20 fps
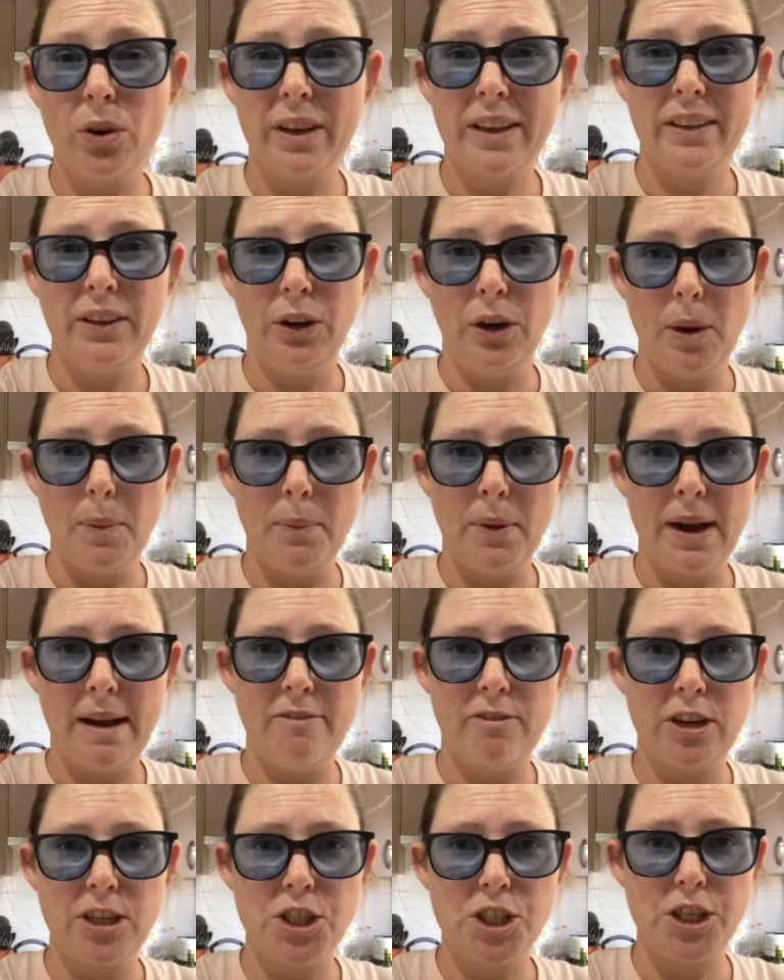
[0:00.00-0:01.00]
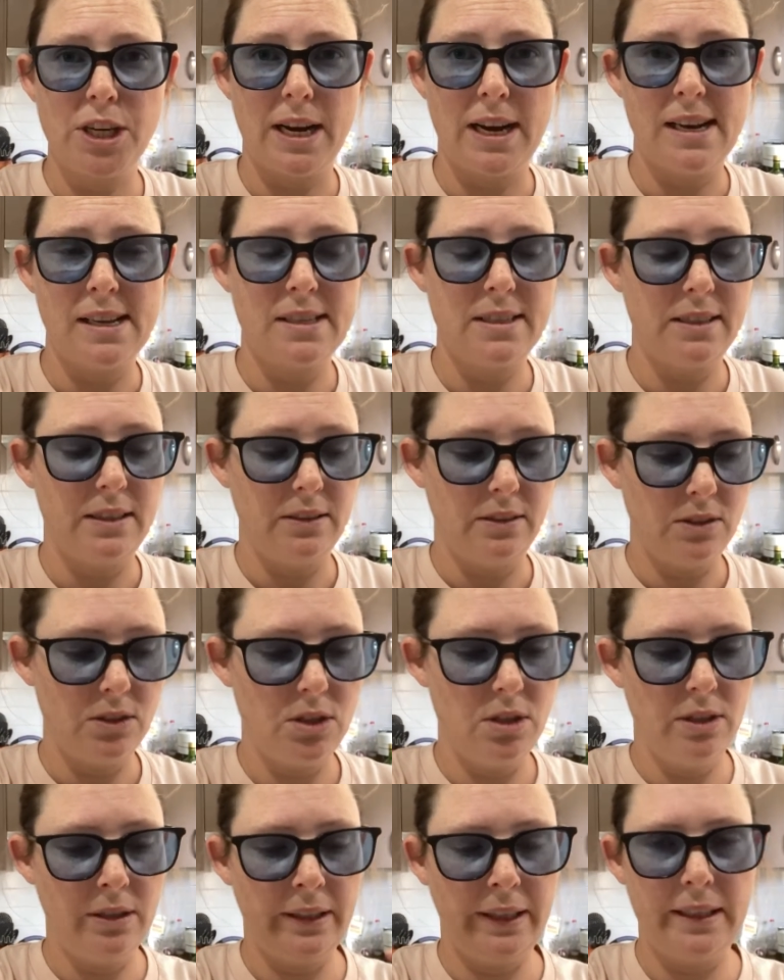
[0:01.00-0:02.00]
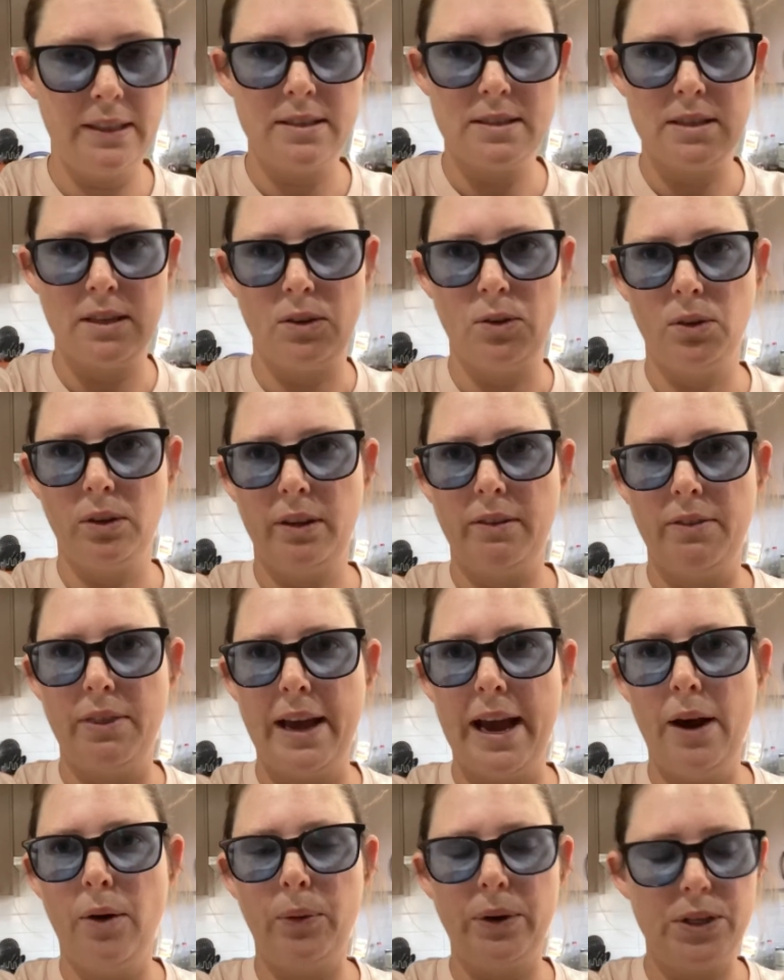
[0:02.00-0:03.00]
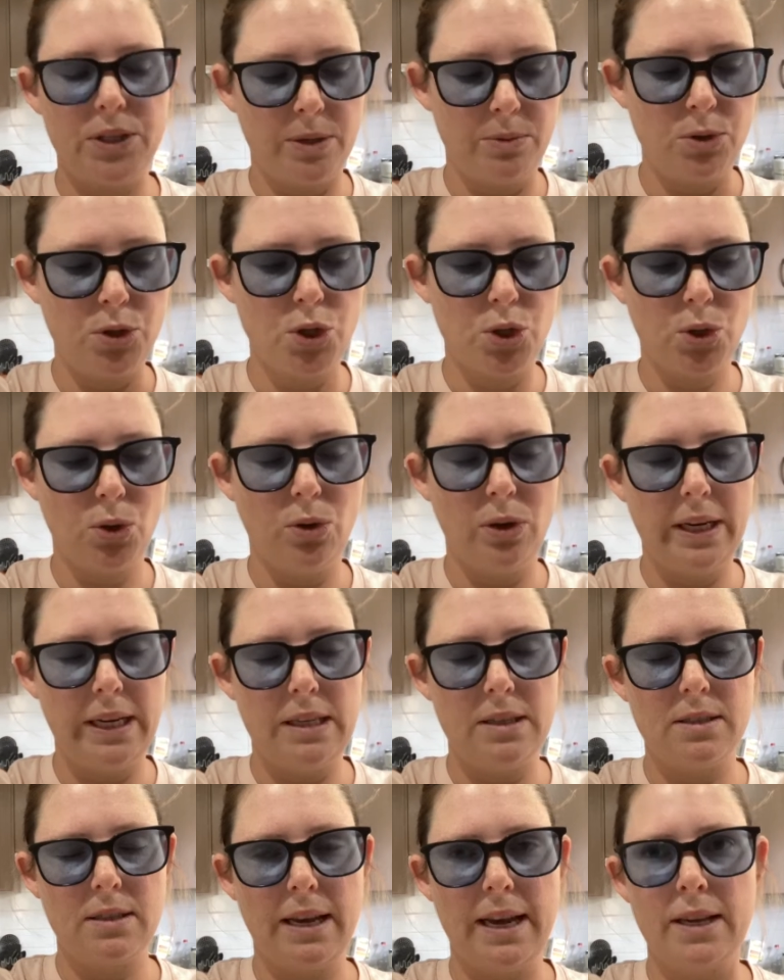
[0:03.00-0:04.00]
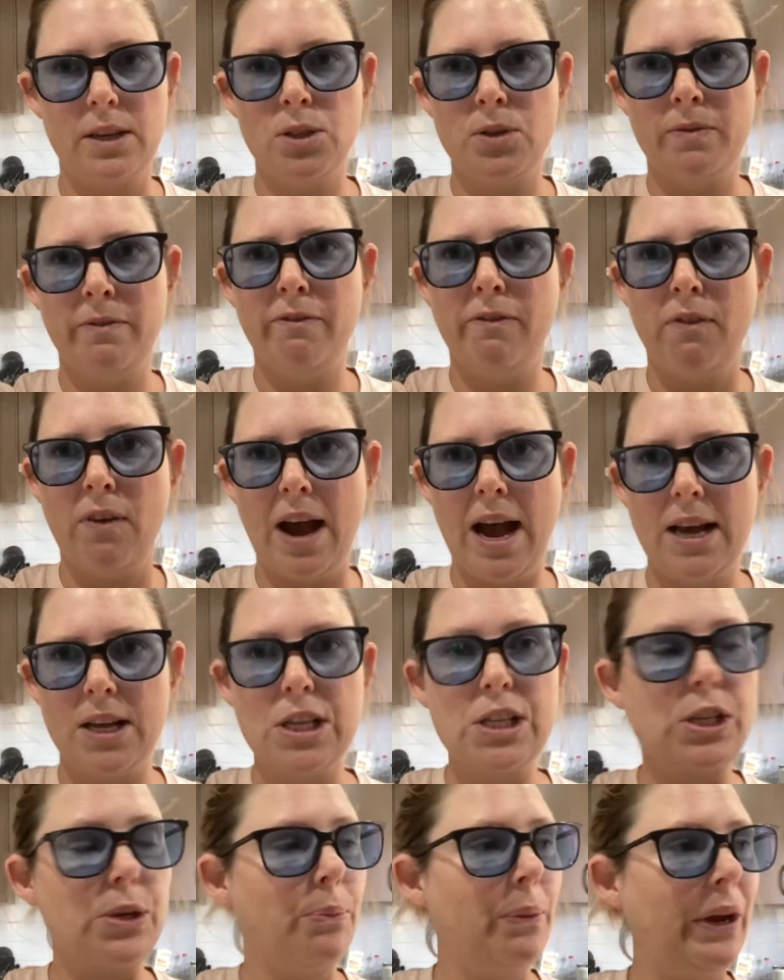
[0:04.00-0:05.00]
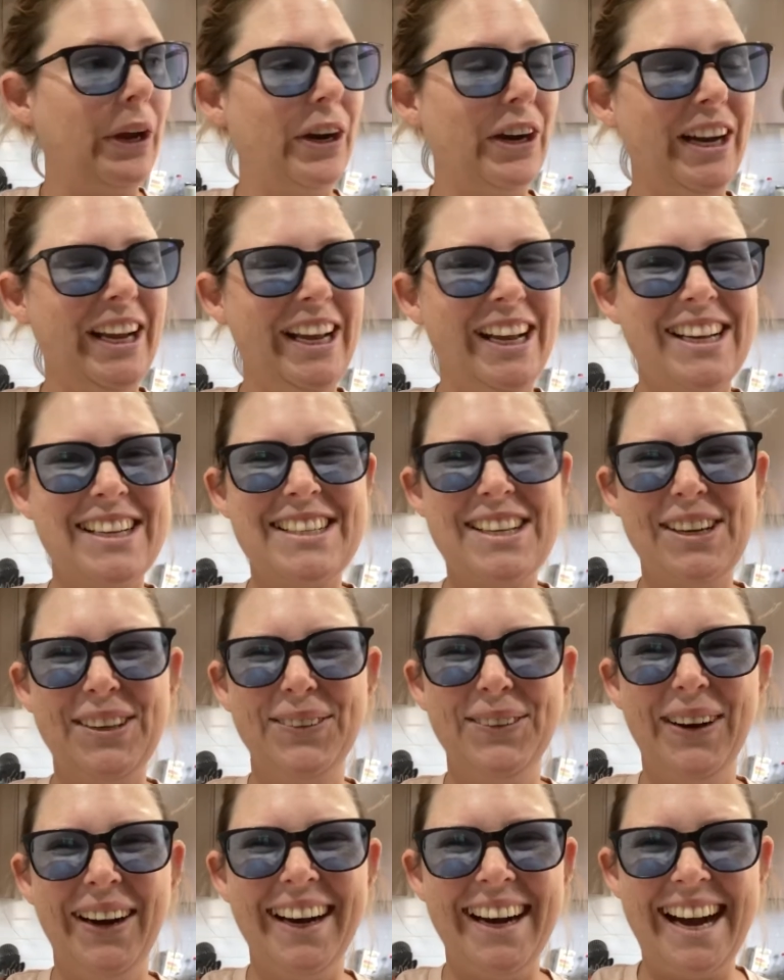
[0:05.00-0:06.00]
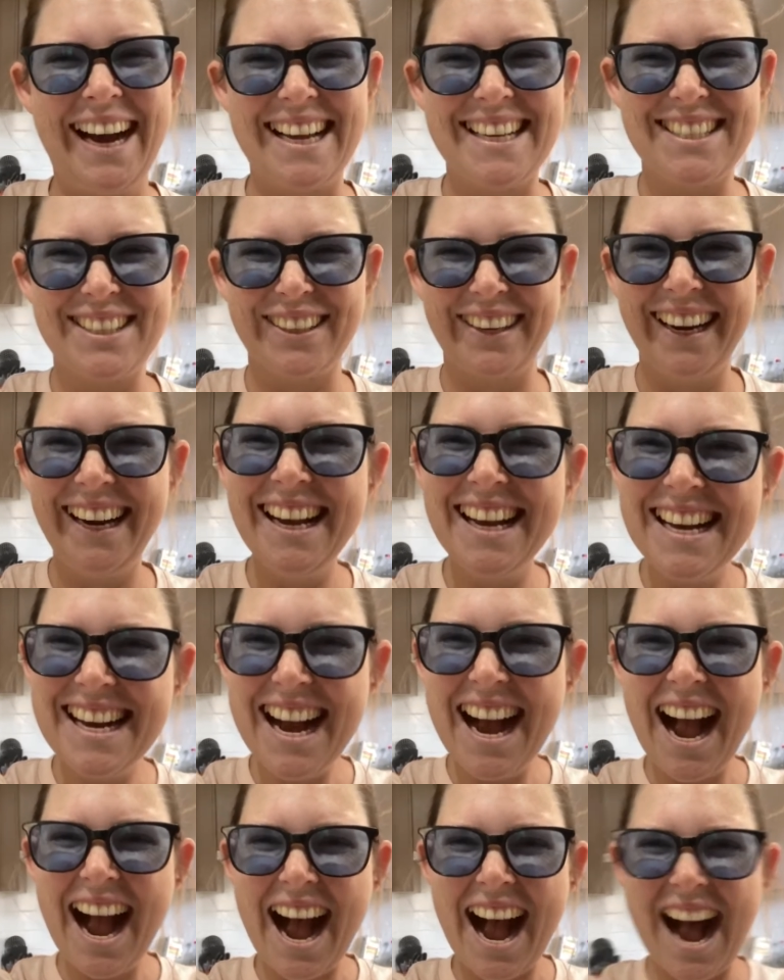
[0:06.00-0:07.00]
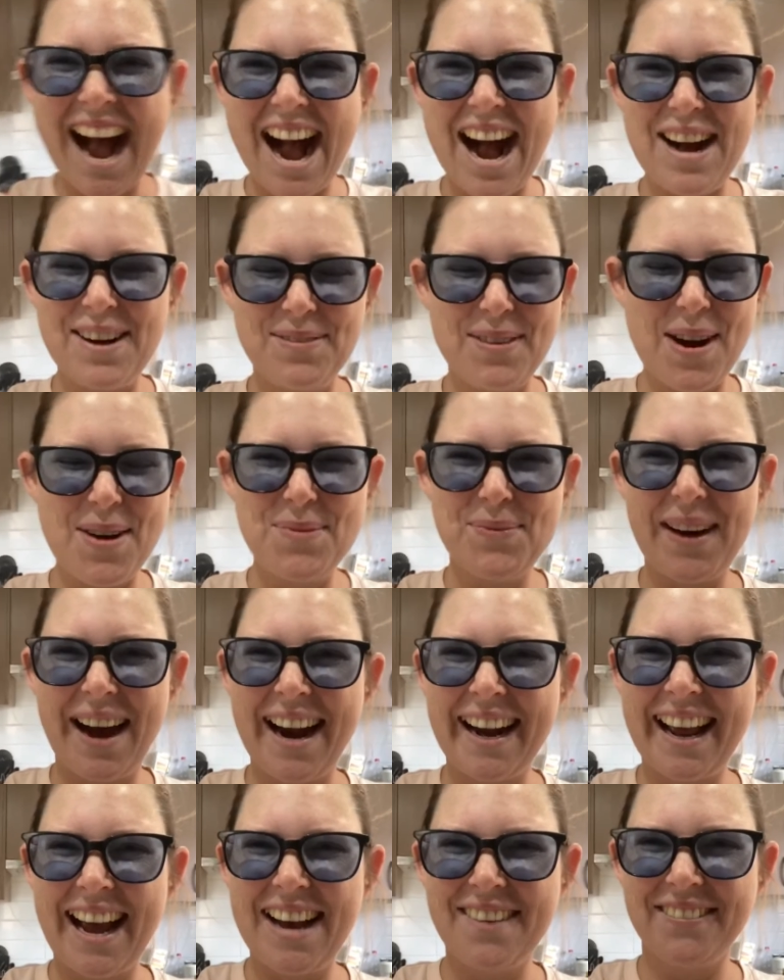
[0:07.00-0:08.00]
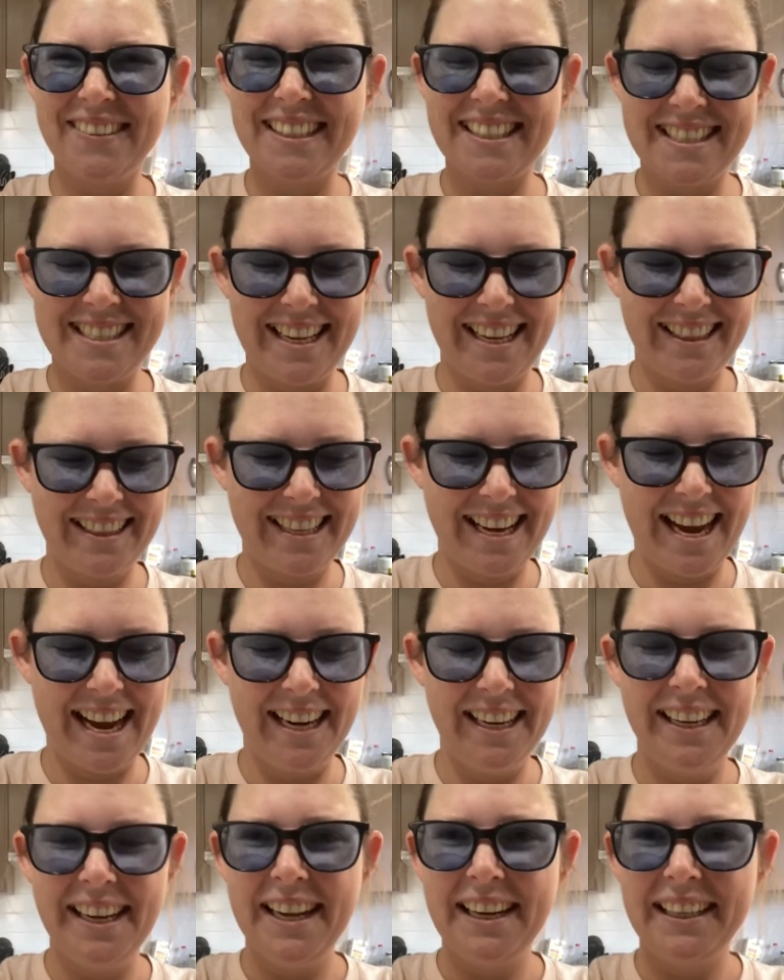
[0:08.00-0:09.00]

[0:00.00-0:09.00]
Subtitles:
you know, buy fresh jars and lids and all of that, which I'm sure is like far superior to what I do. But having said that,